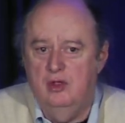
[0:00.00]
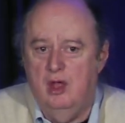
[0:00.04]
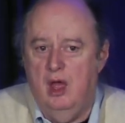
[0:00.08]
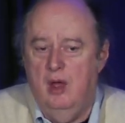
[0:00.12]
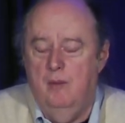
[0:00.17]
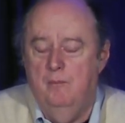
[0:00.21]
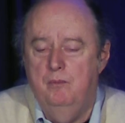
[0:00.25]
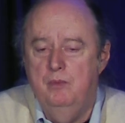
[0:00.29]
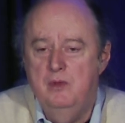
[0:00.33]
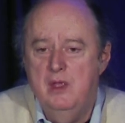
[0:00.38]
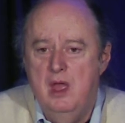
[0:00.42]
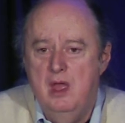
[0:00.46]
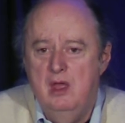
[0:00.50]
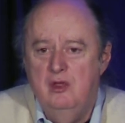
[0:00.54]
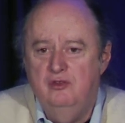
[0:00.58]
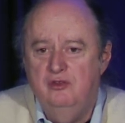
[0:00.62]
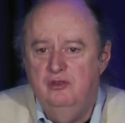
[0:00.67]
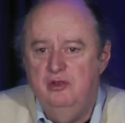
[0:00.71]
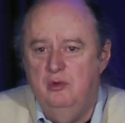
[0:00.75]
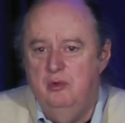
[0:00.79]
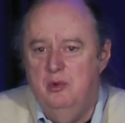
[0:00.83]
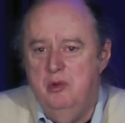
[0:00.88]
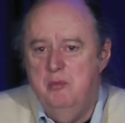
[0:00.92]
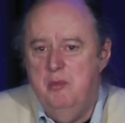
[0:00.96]
Um,
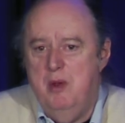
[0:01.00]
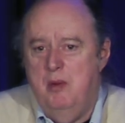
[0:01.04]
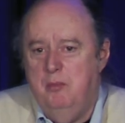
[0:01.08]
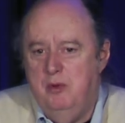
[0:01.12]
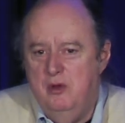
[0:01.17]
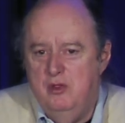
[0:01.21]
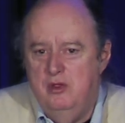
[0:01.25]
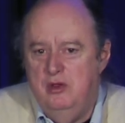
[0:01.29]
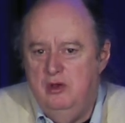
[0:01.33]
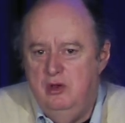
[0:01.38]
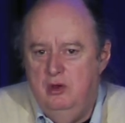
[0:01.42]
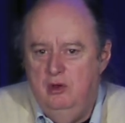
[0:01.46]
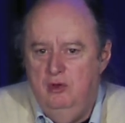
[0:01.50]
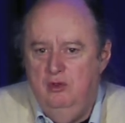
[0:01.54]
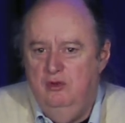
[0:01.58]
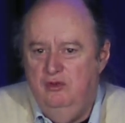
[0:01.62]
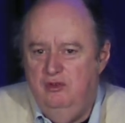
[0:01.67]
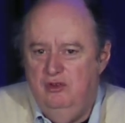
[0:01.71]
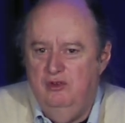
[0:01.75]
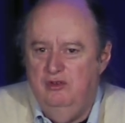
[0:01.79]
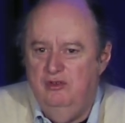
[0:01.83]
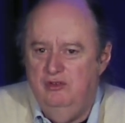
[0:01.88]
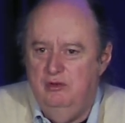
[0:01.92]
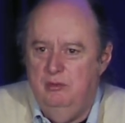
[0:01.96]
see, remember, the
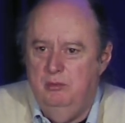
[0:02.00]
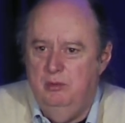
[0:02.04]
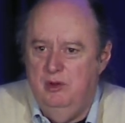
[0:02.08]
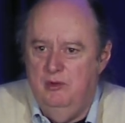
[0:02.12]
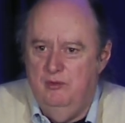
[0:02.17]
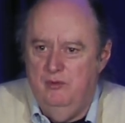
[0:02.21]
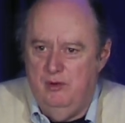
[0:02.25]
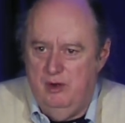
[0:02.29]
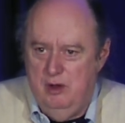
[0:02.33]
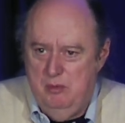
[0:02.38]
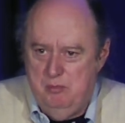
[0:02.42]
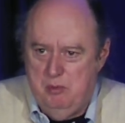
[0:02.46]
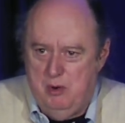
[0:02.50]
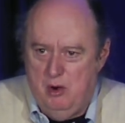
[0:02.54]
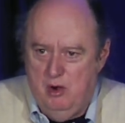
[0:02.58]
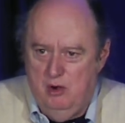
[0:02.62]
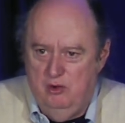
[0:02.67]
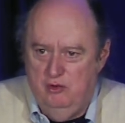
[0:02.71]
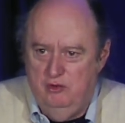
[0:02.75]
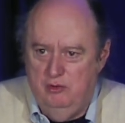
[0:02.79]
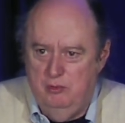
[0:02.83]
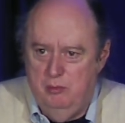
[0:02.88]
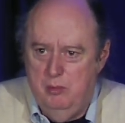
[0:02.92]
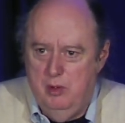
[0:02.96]
news used to be a very
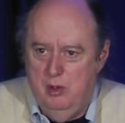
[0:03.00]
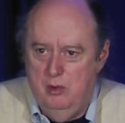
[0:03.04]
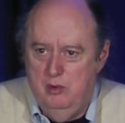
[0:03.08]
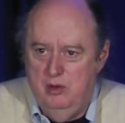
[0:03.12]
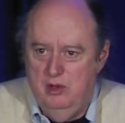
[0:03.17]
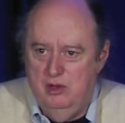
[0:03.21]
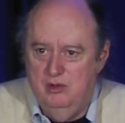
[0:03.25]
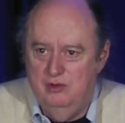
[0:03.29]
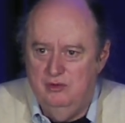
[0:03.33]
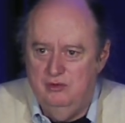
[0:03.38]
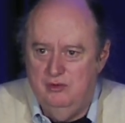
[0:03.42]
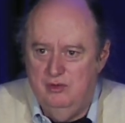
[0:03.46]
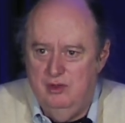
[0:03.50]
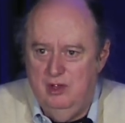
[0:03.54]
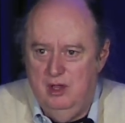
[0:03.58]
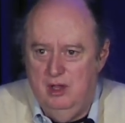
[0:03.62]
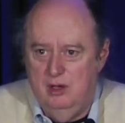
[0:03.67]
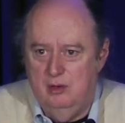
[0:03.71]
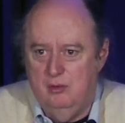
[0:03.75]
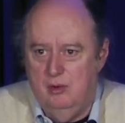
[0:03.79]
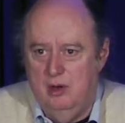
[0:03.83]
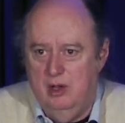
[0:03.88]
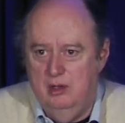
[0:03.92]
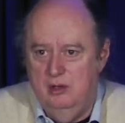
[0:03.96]
parsimonious
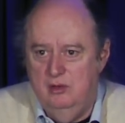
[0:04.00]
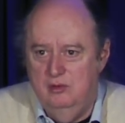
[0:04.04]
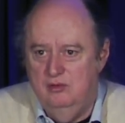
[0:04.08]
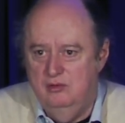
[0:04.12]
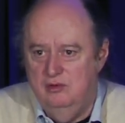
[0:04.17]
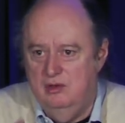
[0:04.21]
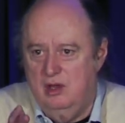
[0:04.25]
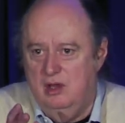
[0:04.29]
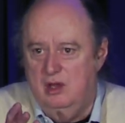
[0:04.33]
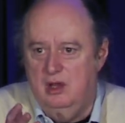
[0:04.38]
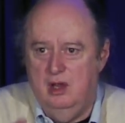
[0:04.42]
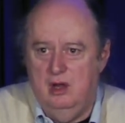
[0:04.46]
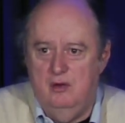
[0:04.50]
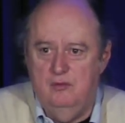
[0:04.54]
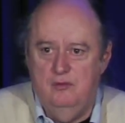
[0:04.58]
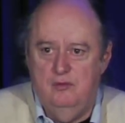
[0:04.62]
thing, right? You'd send out a